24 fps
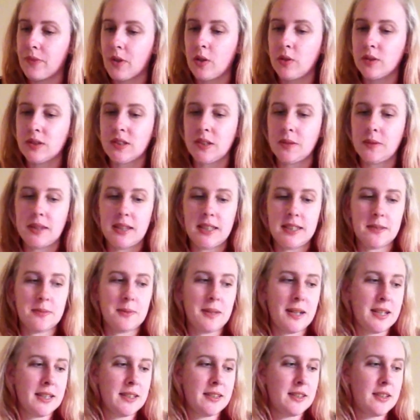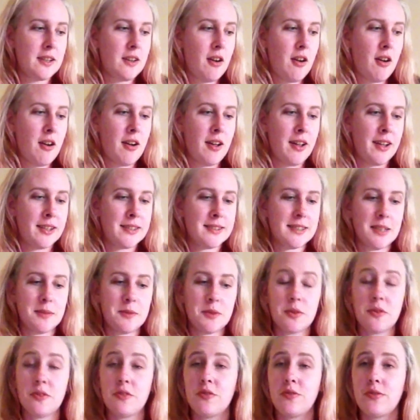Also with this one, I seem
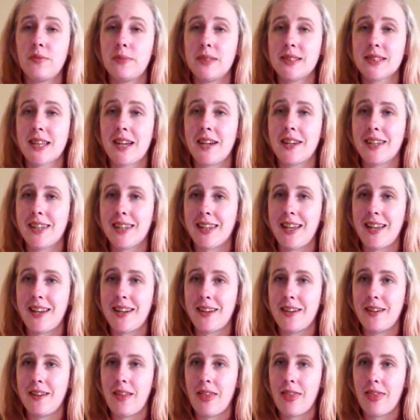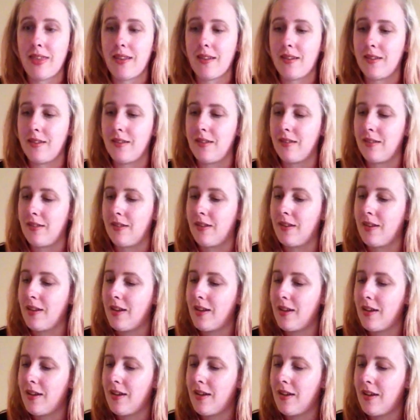to have miscalculated the
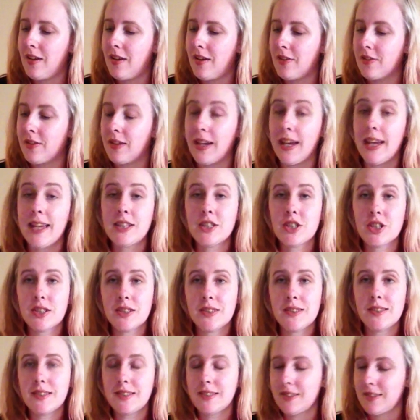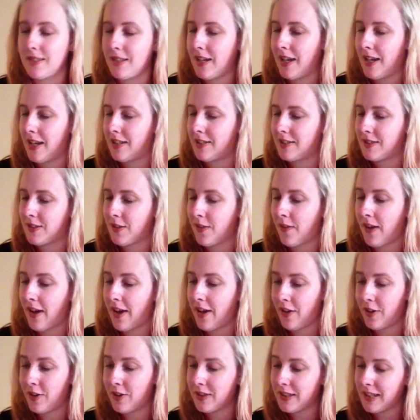edges, and so
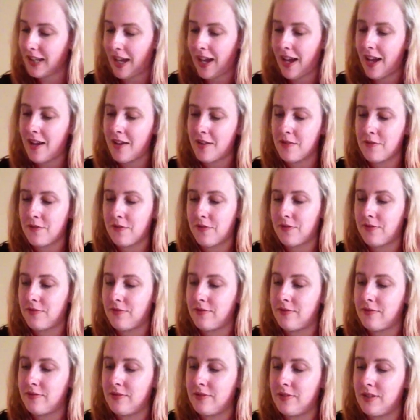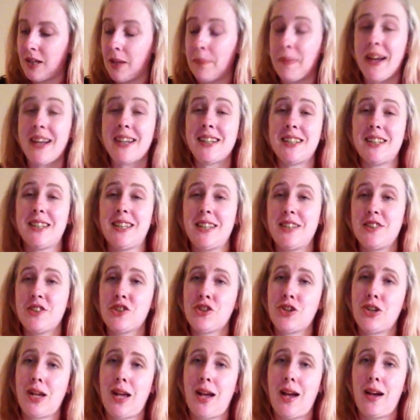I only have about 1.5
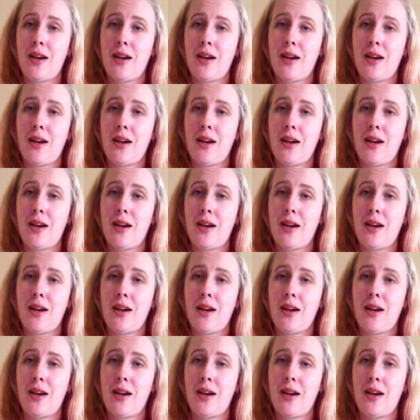inches